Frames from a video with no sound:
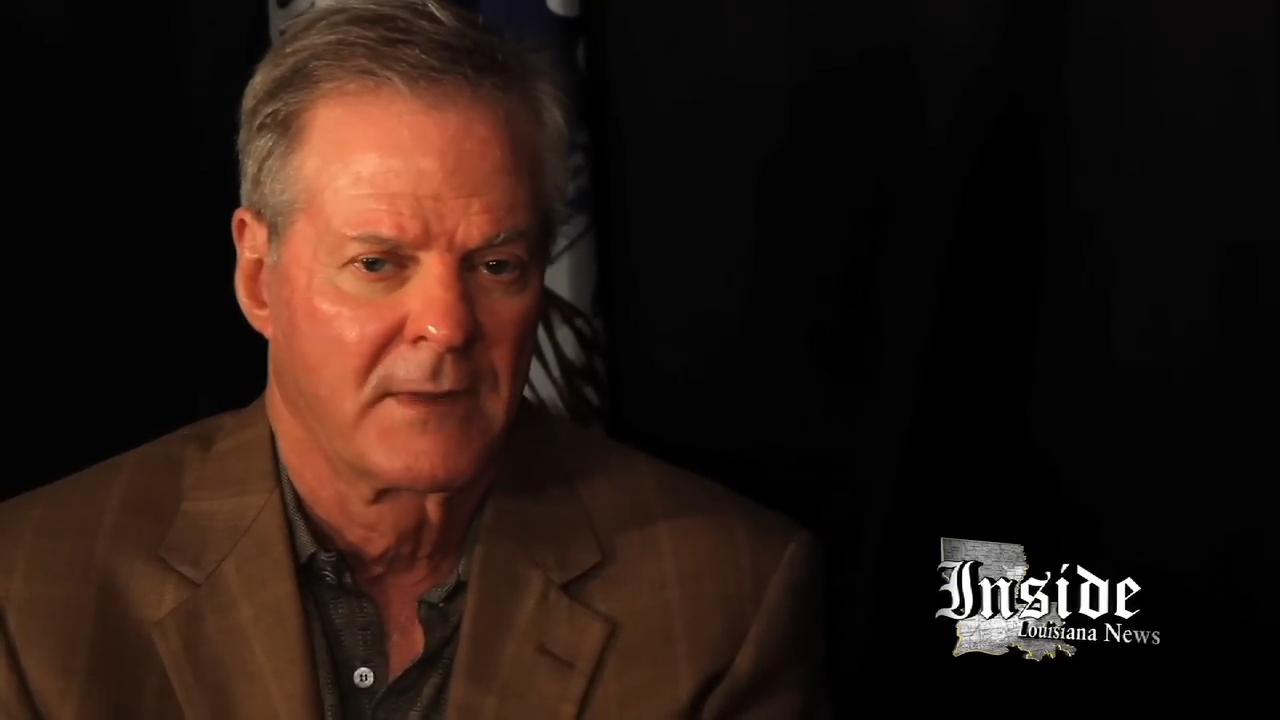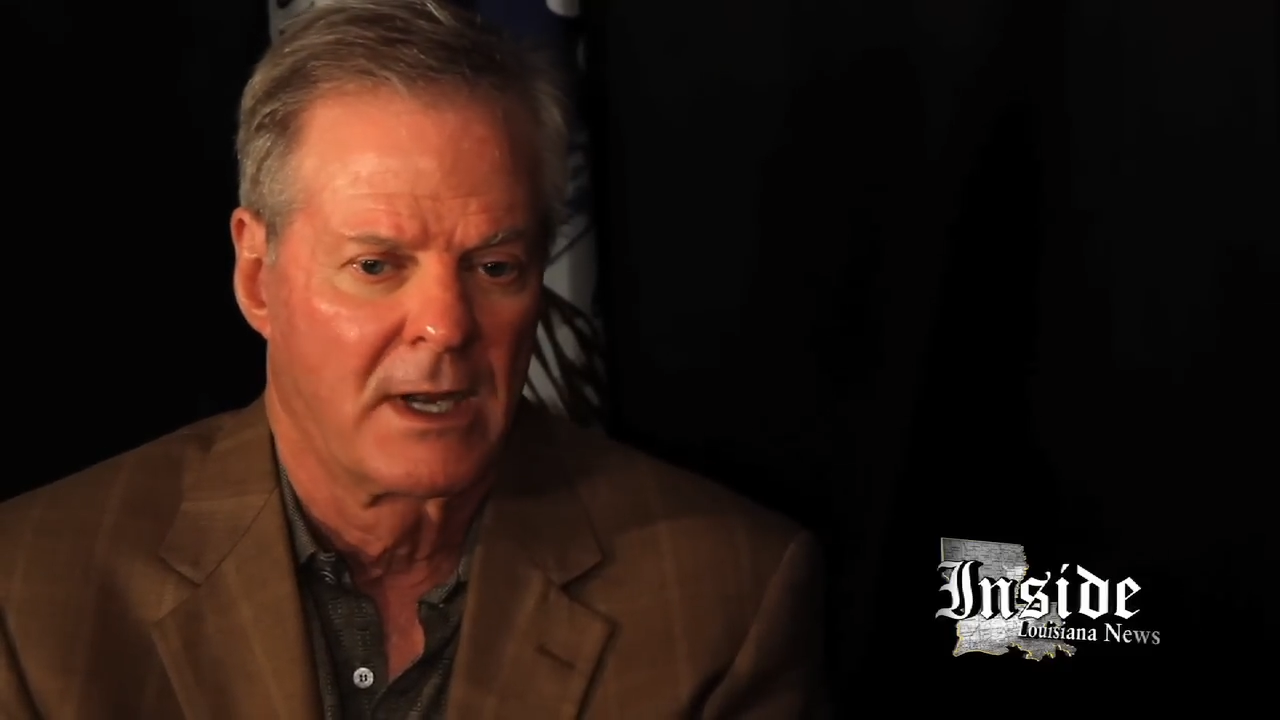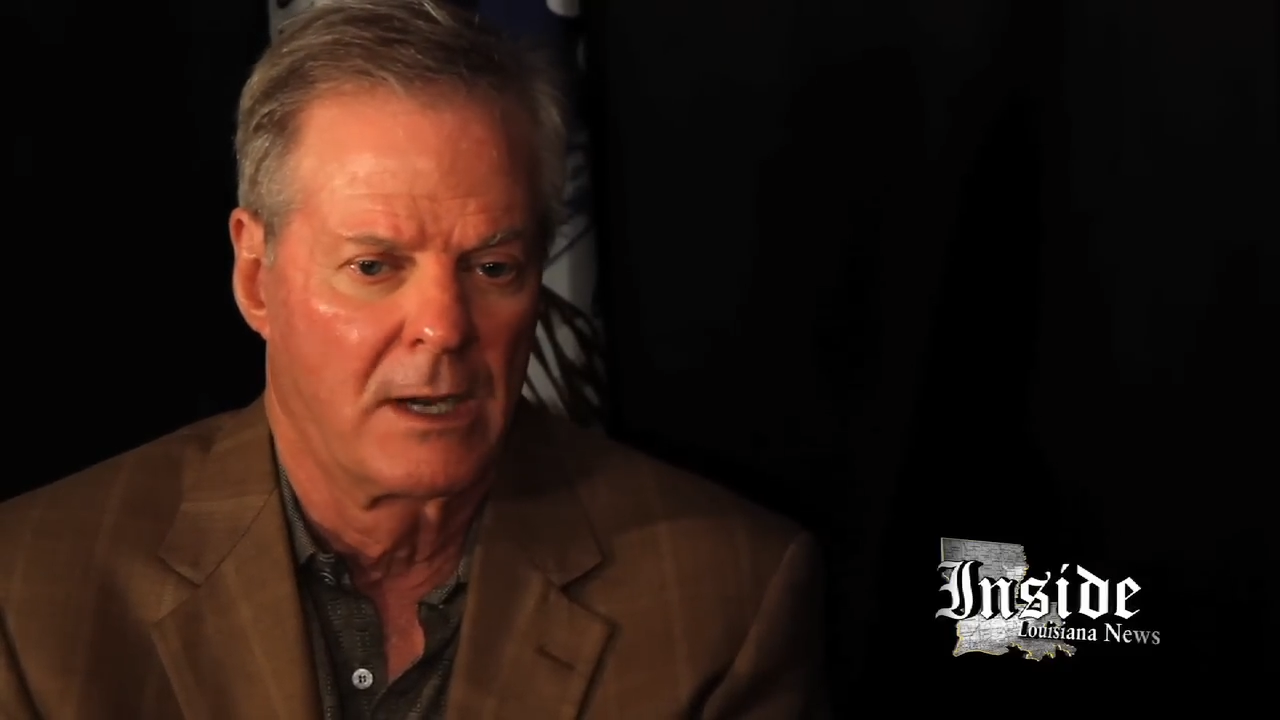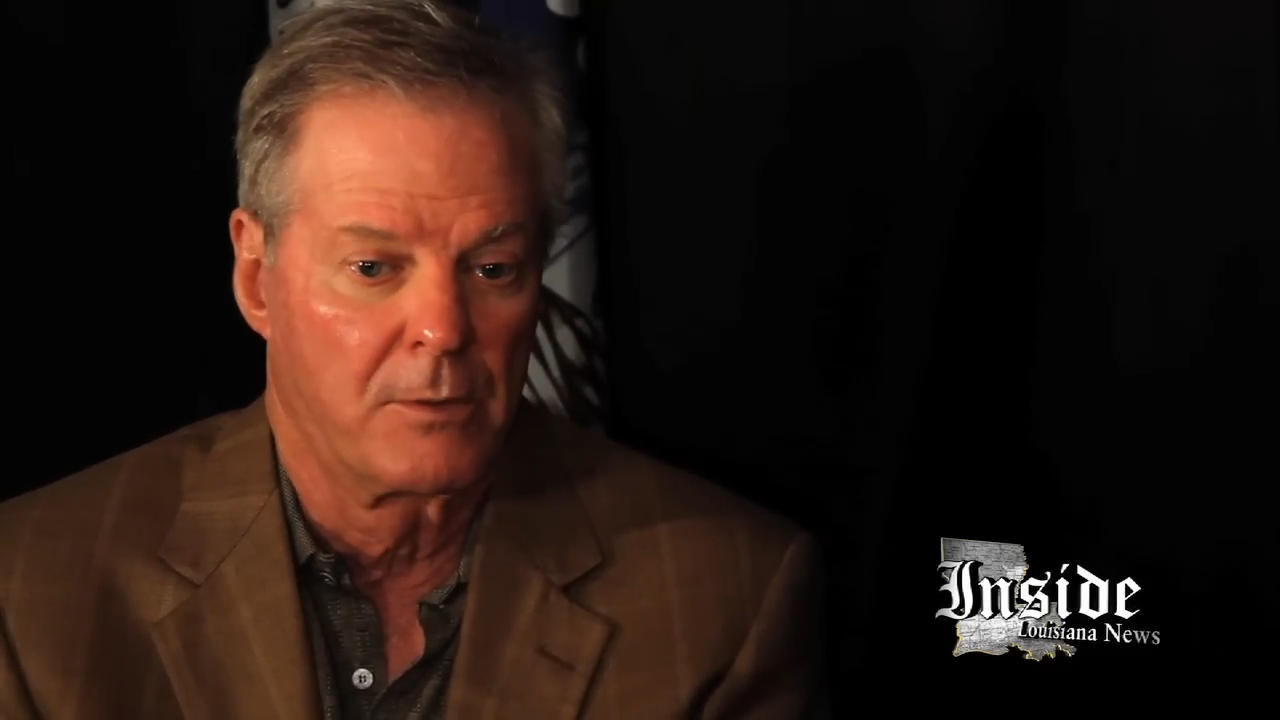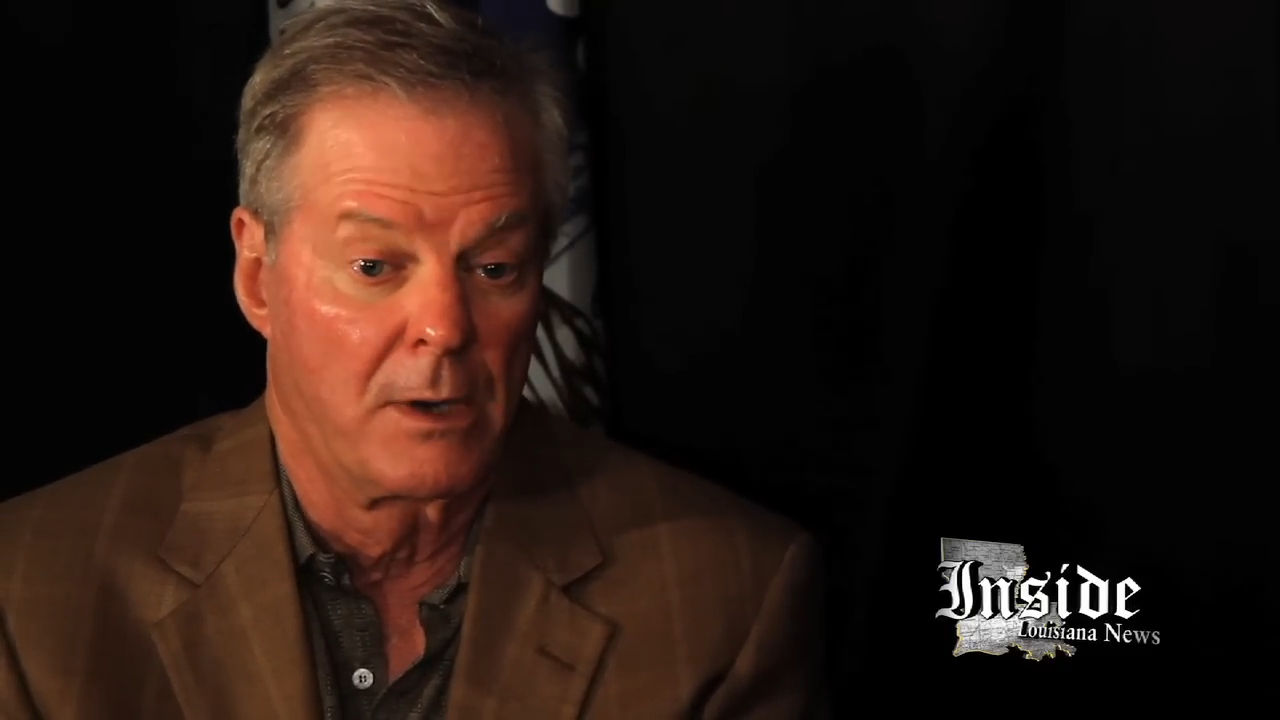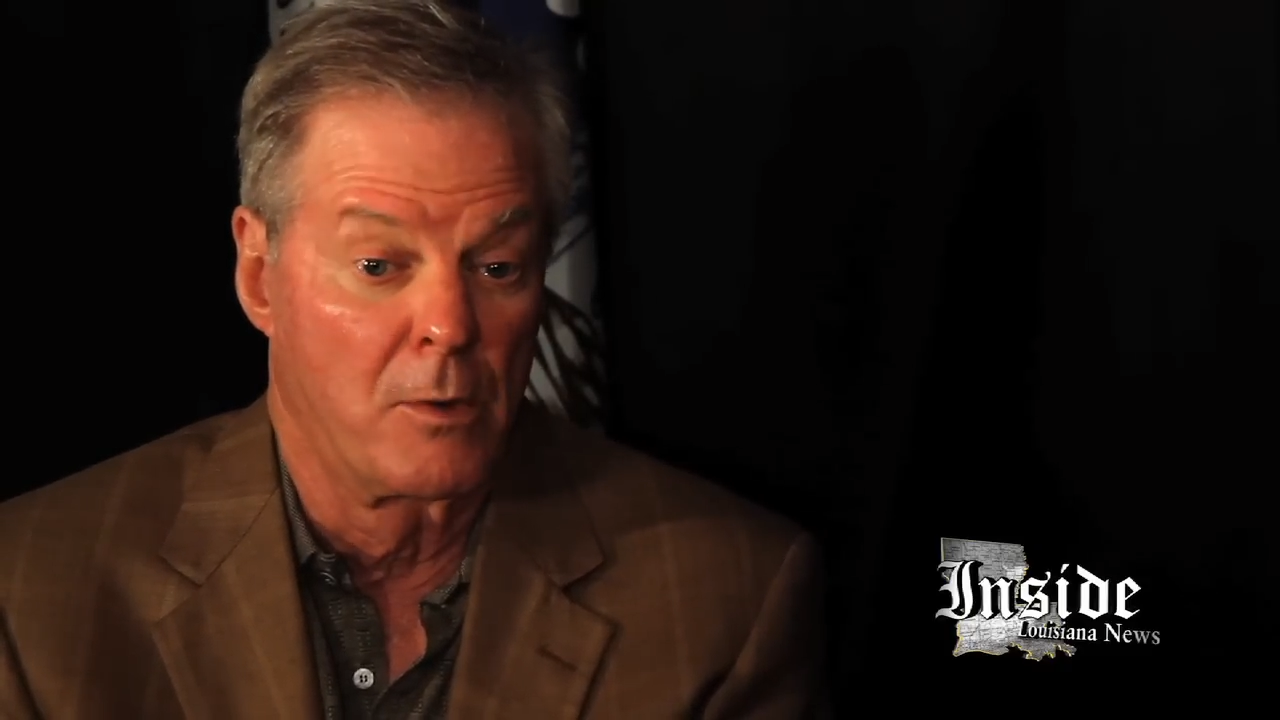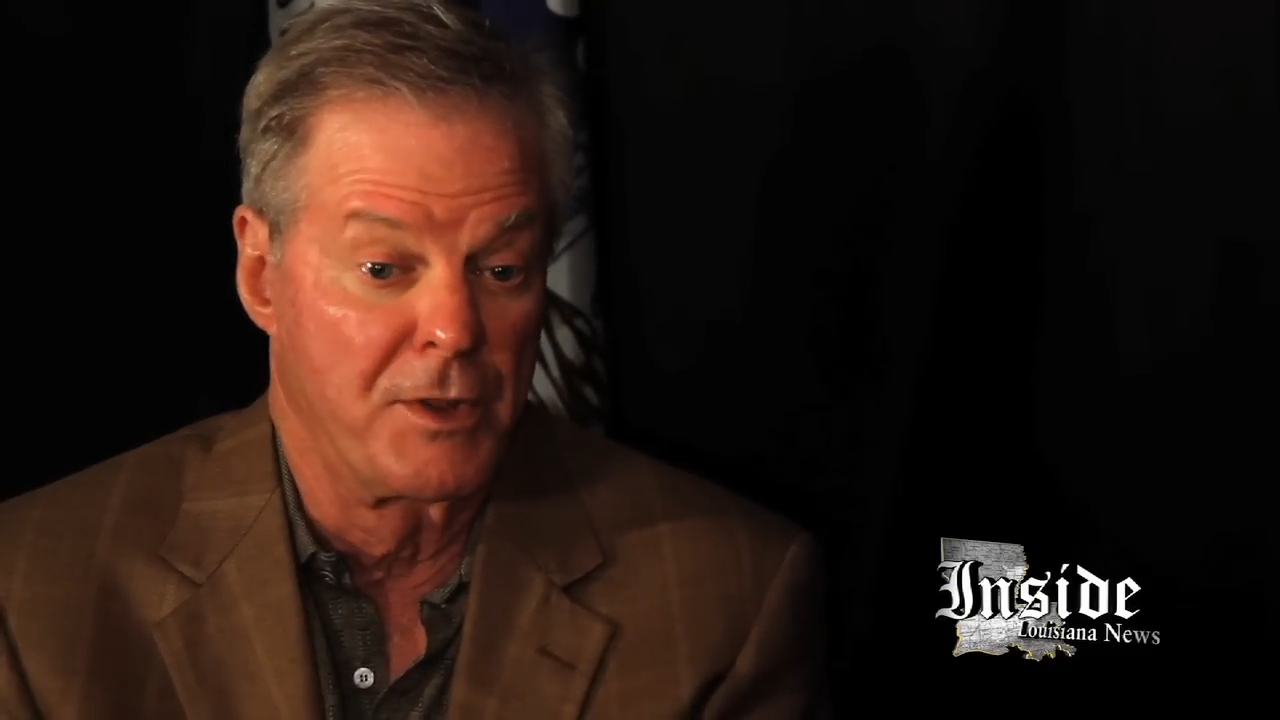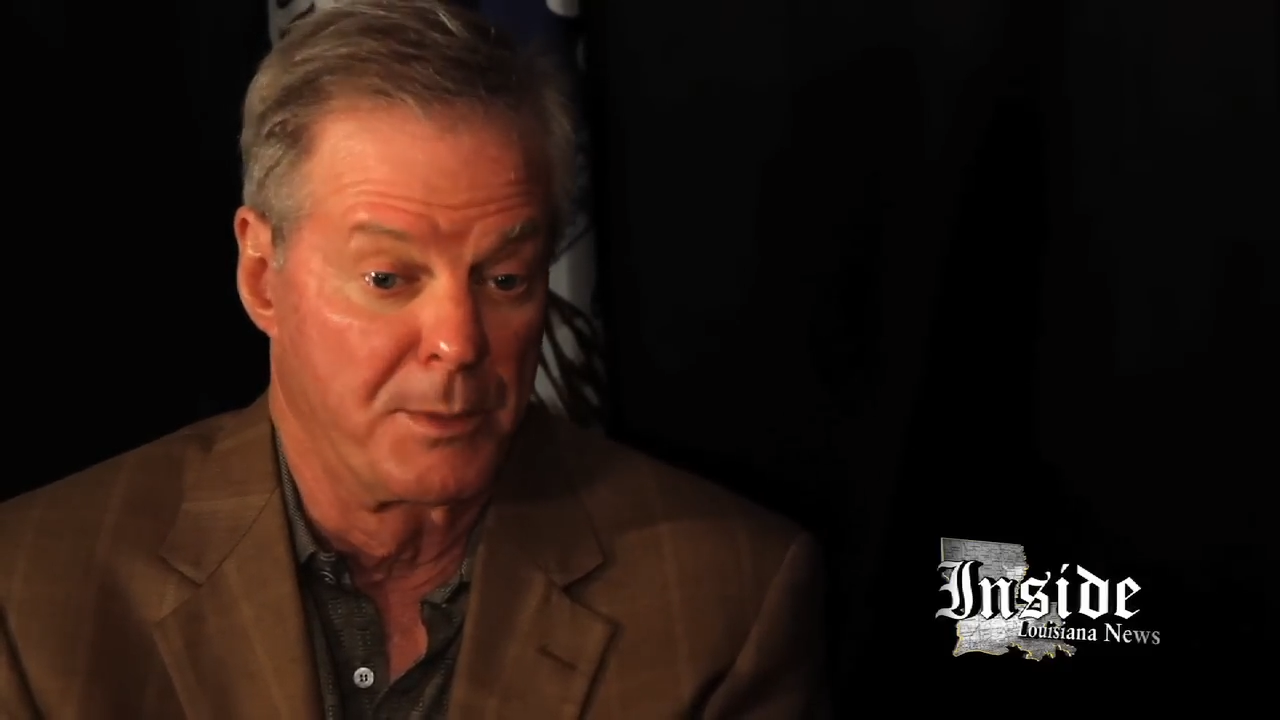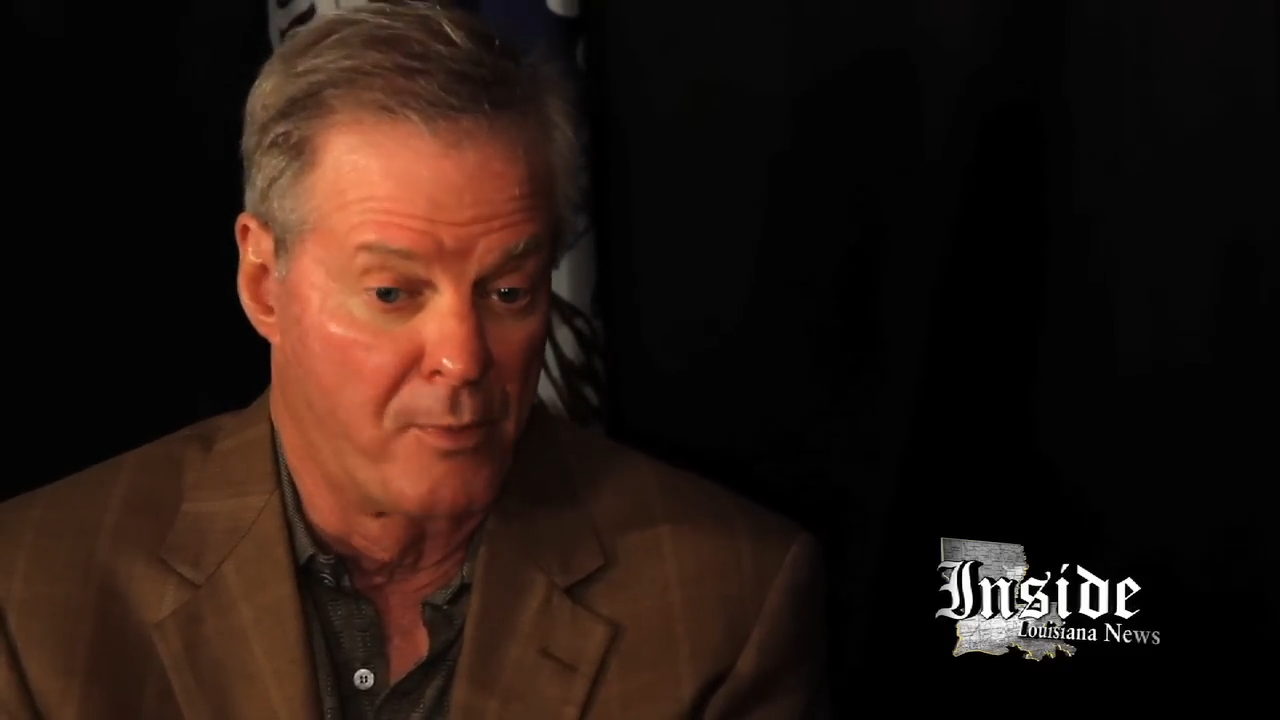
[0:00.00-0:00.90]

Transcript: or rather